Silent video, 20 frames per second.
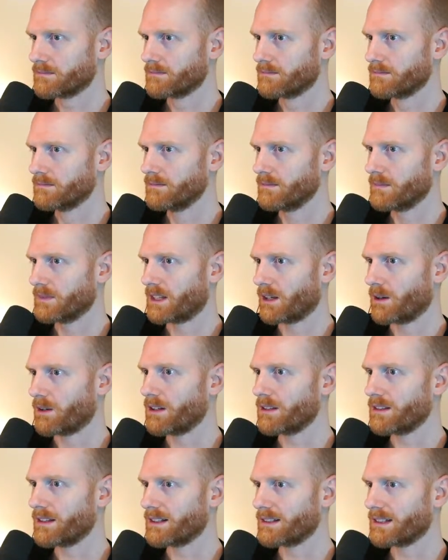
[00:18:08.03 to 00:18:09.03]
The only
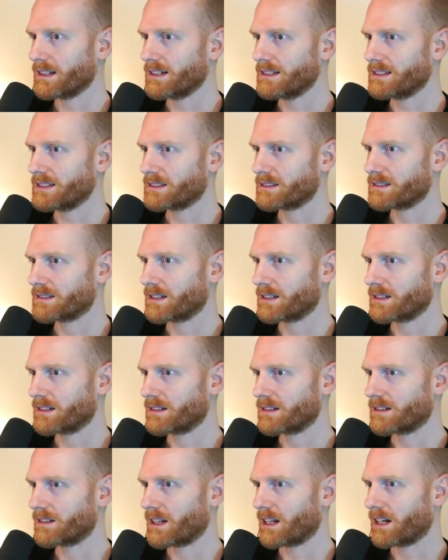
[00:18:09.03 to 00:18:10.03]
thing that
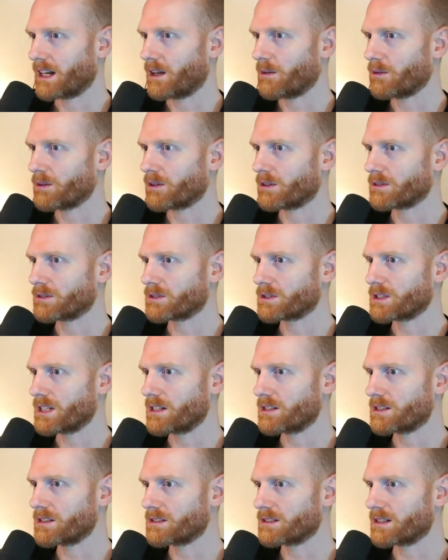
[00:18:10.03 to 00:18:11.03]
I would also
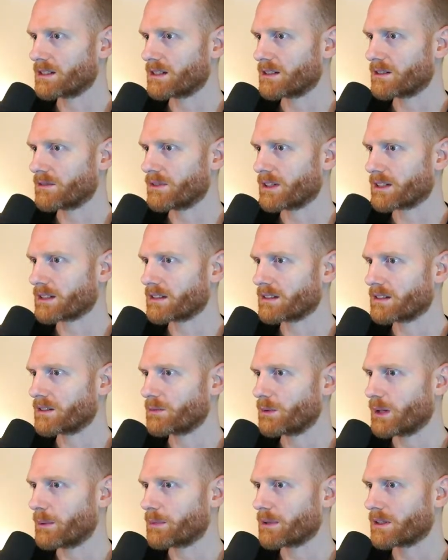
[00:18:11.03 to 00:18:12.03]
change is the fact that the
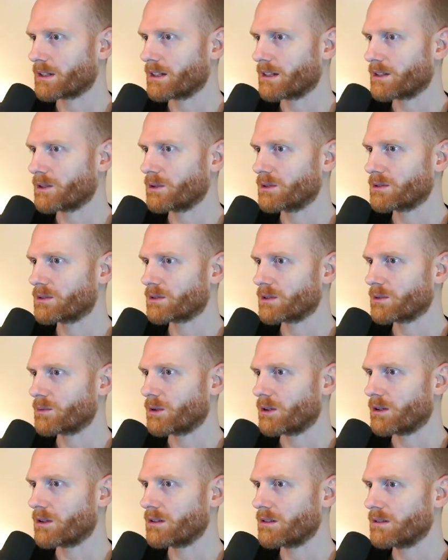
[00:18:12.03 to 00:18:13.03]
weapon can go into the
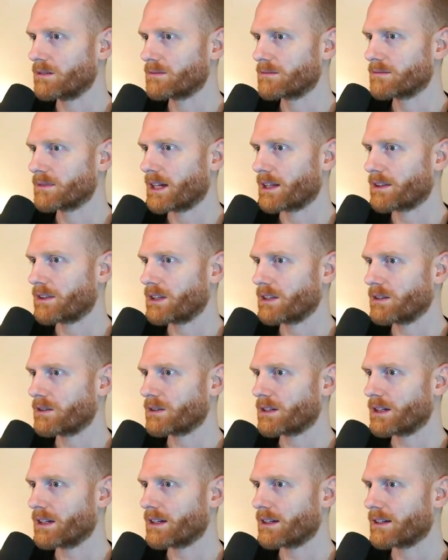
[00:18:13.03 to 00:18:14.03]
wall. I think
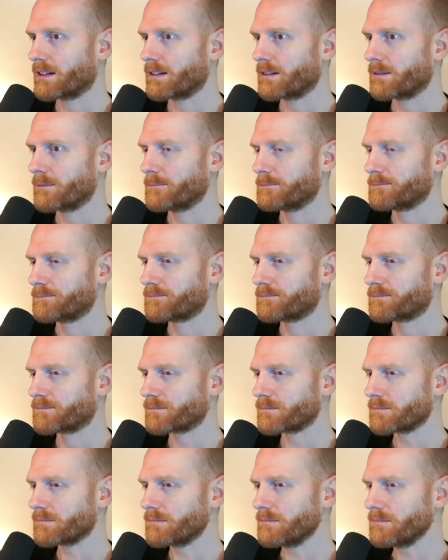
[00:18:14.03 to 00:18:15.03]
the
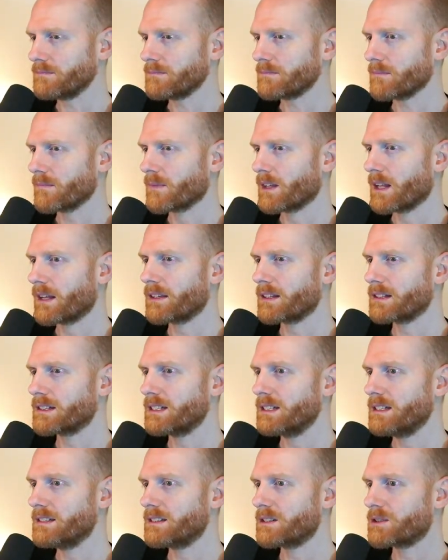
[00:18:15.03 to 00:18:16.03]

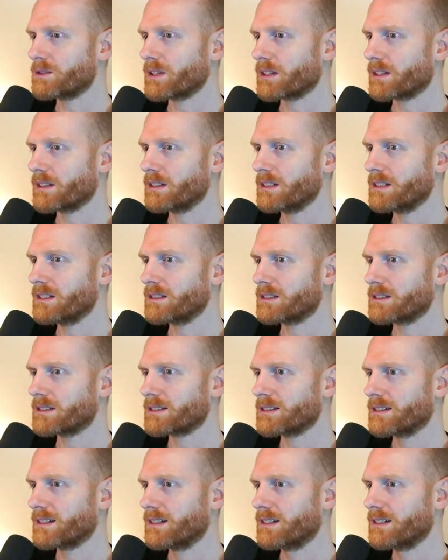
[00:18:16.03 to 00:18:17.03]
easy trick is
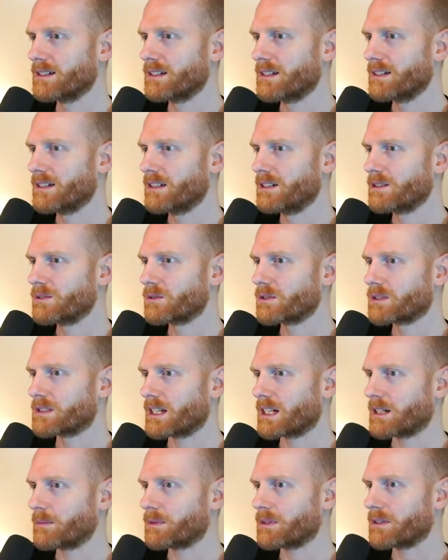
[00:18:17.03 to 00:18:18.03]
to
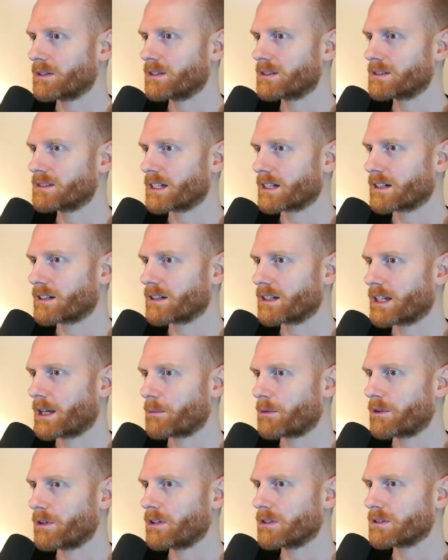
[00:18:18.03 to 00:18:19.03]
set up a second
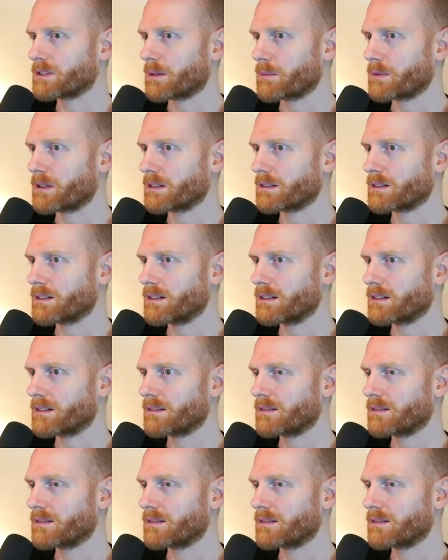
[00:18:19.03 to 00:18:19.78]
camera or something like that.